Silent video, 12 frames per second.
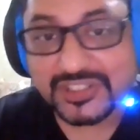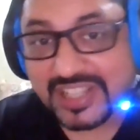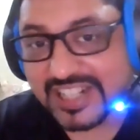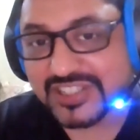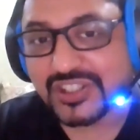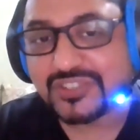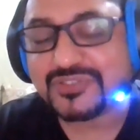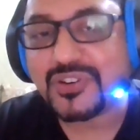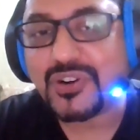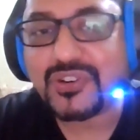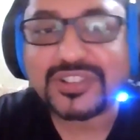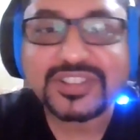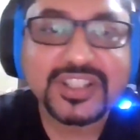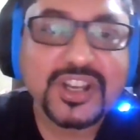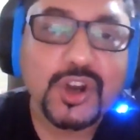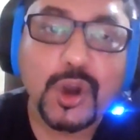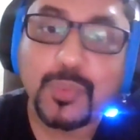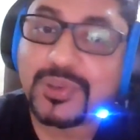So that's all, folks.
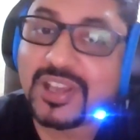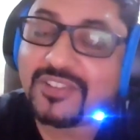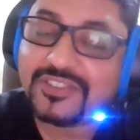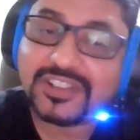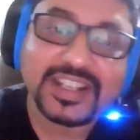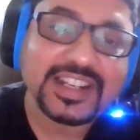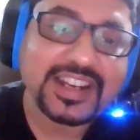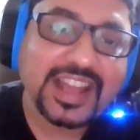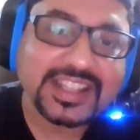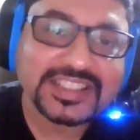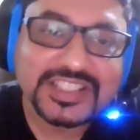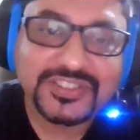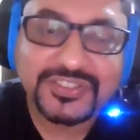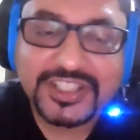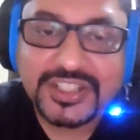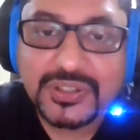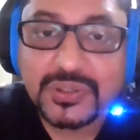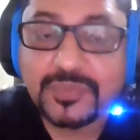Hope you have really liked this
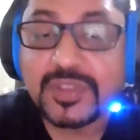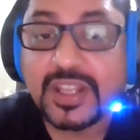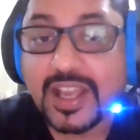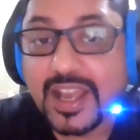video,